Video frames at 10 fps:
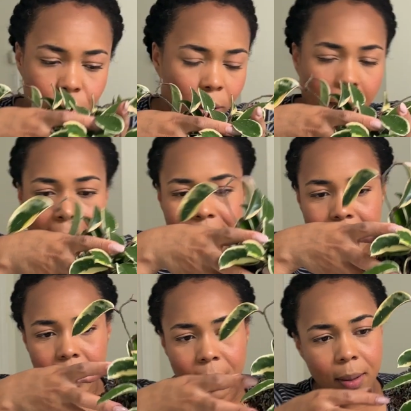
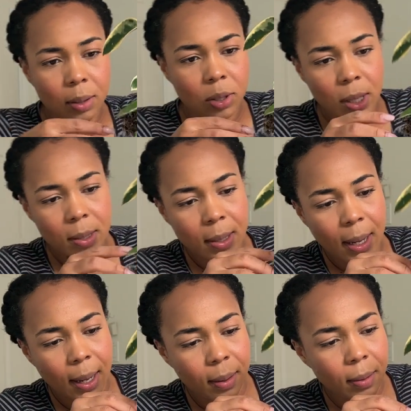dramatic, just
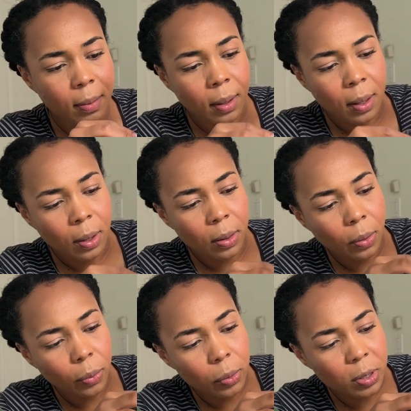like
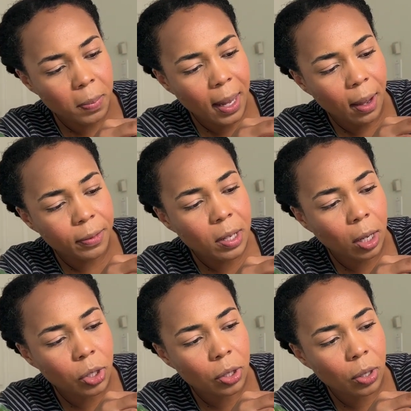the roots may have
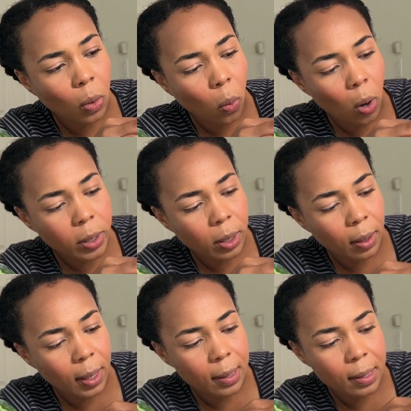touched the
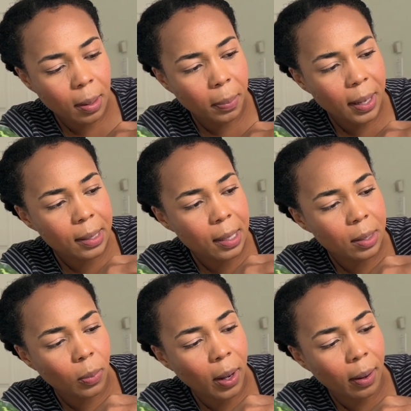water in some
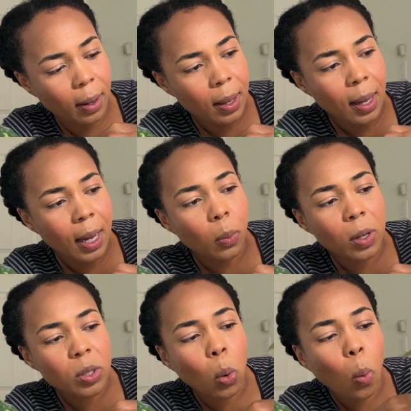places where it
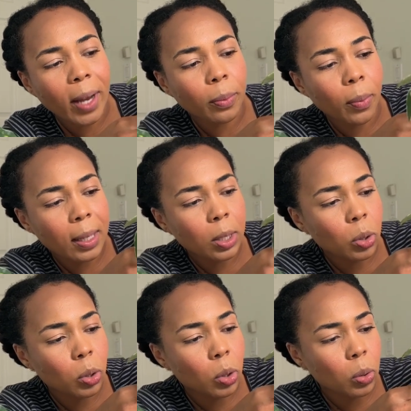wasn't quite ready
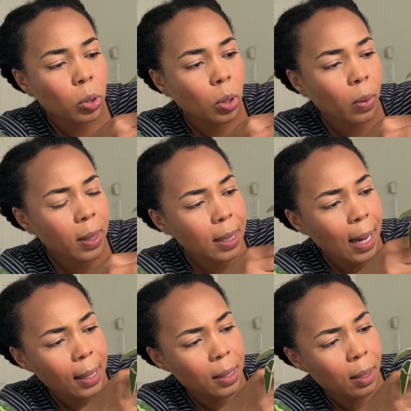to do so as
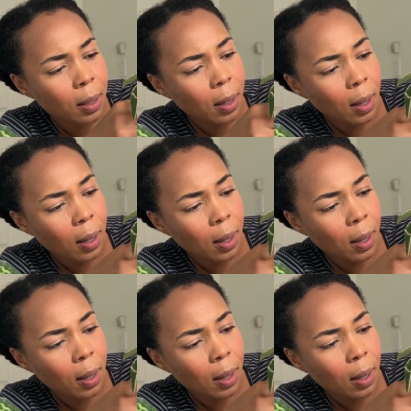yet.